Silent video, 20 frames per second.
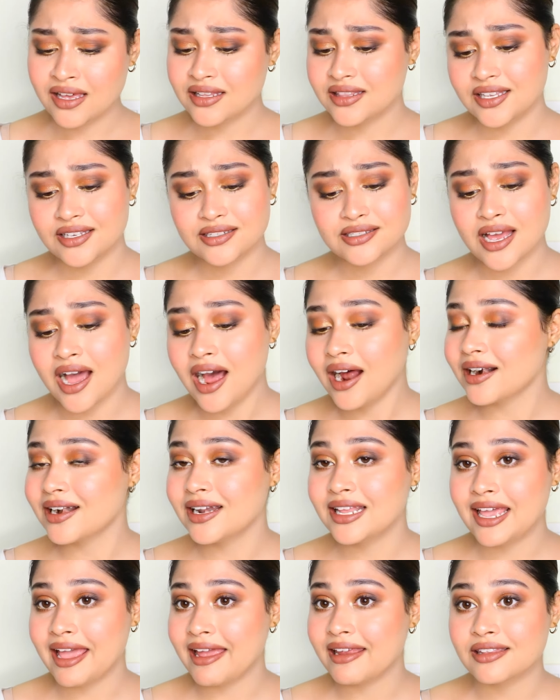There's
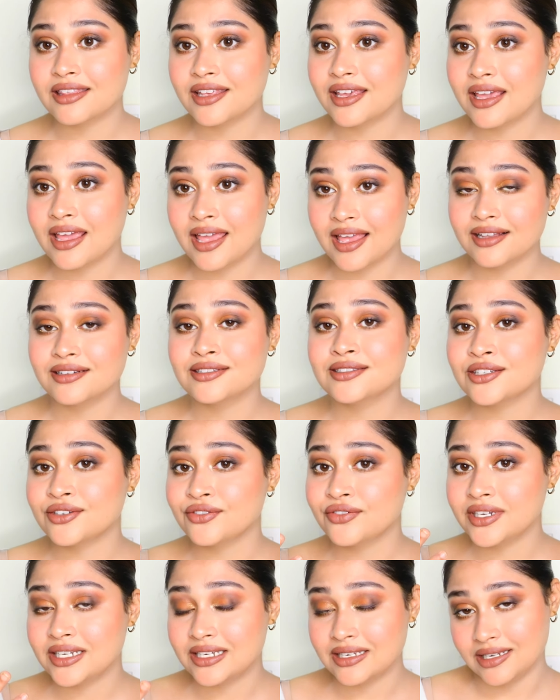hardly anything else
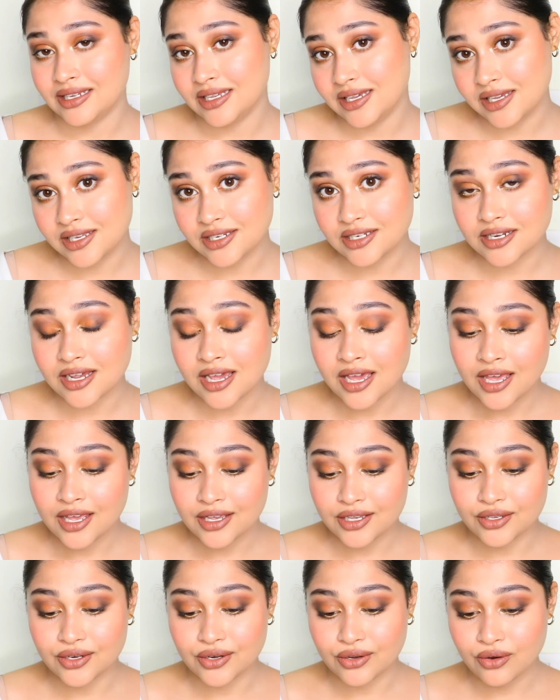you will need,
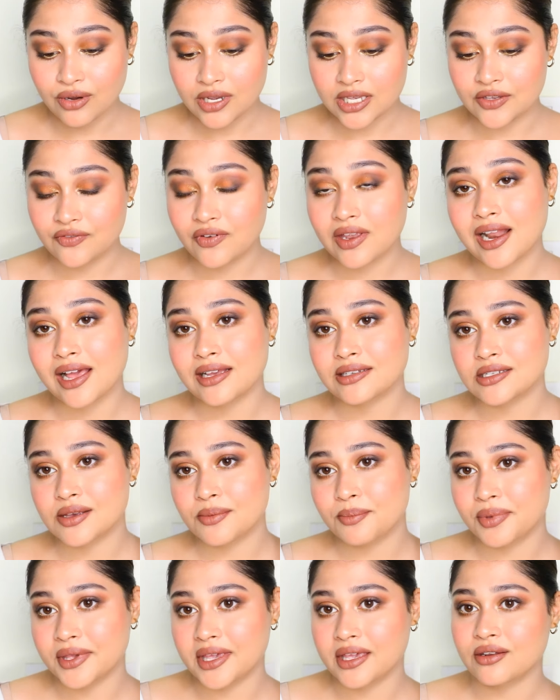you know, even as
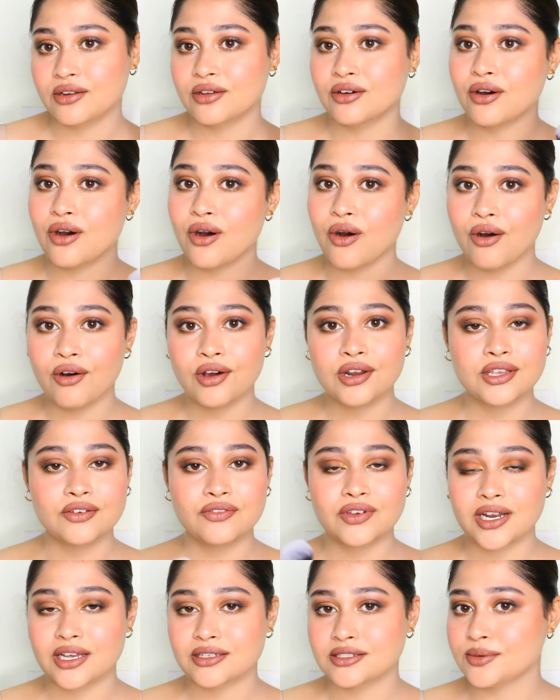a beginner or
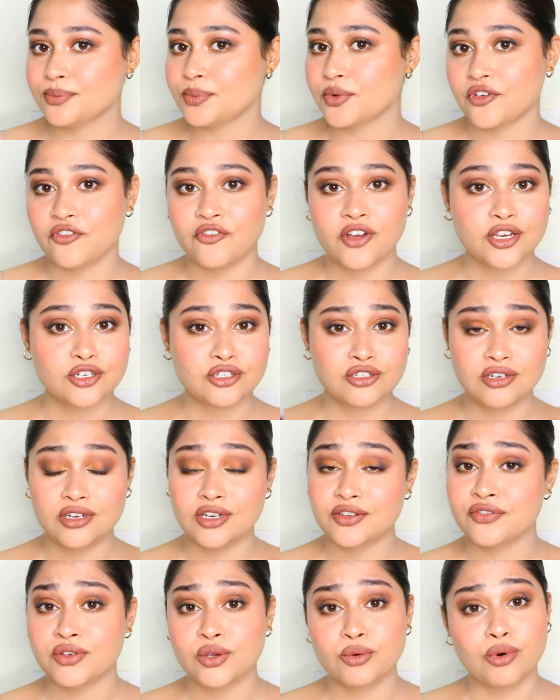even as a professional,
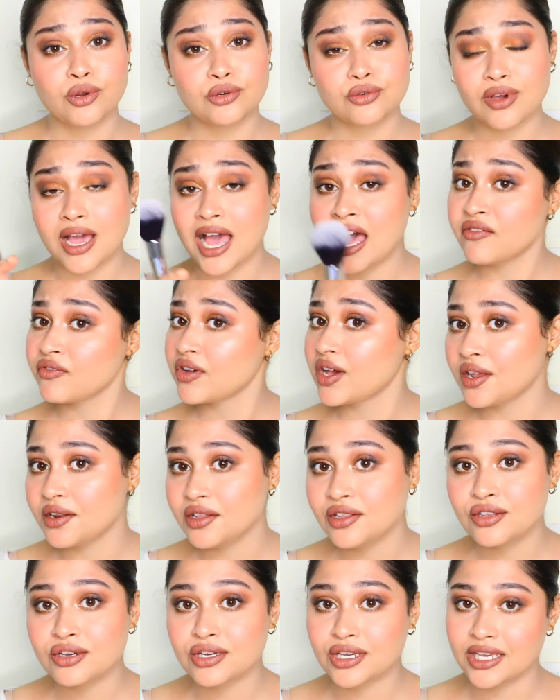if you want to have
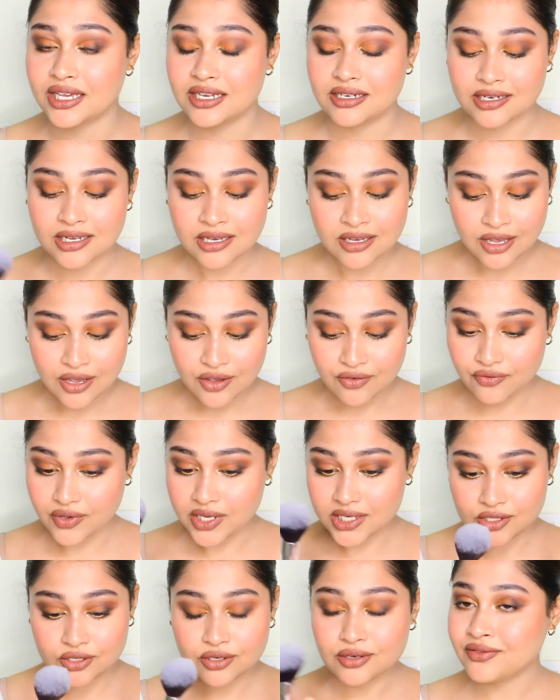another kit,
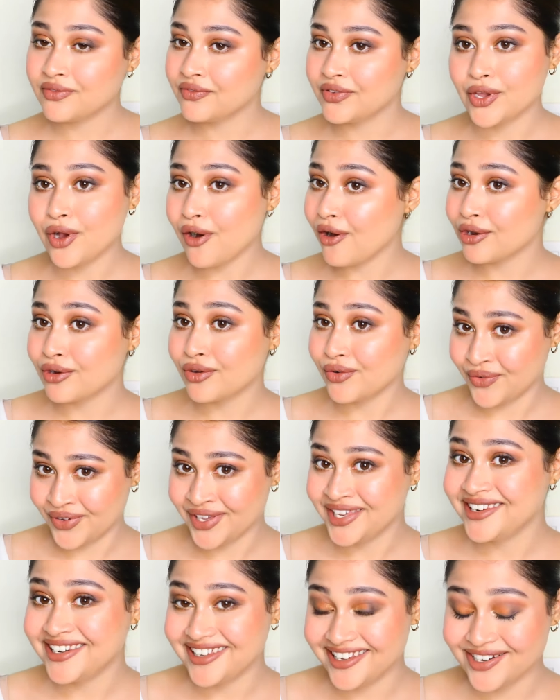which we all know
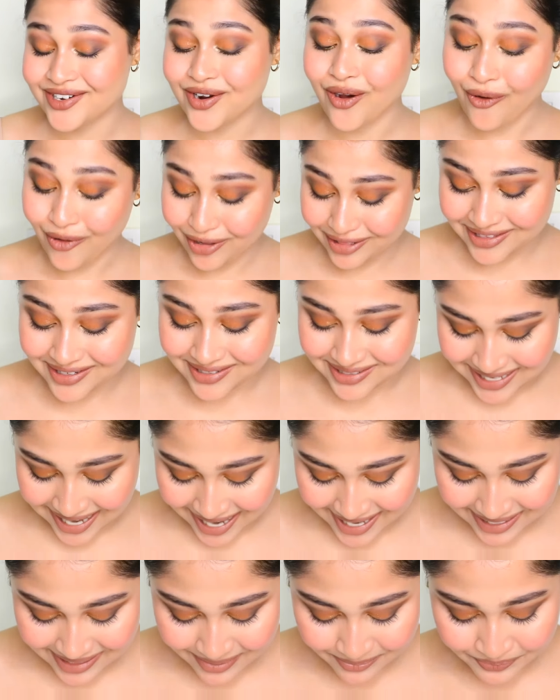we need all the
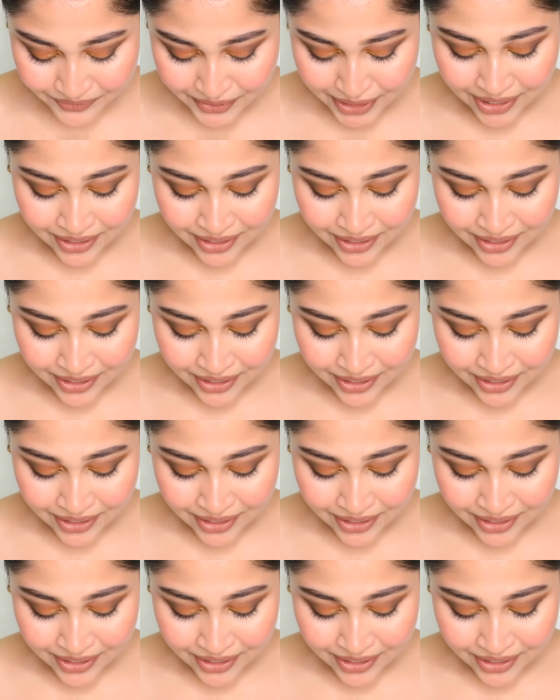time.